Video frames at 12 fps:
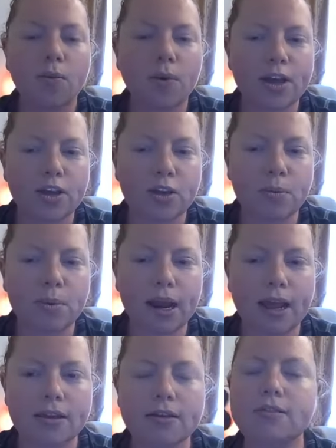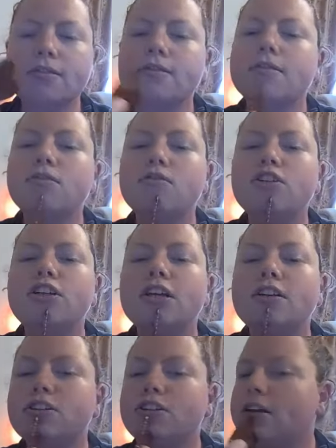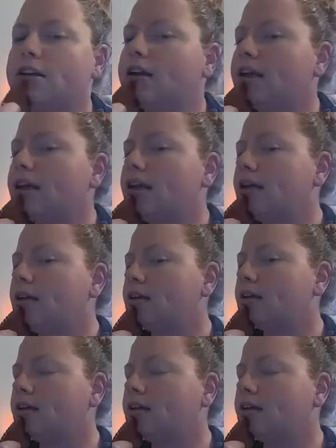where you place your chin gently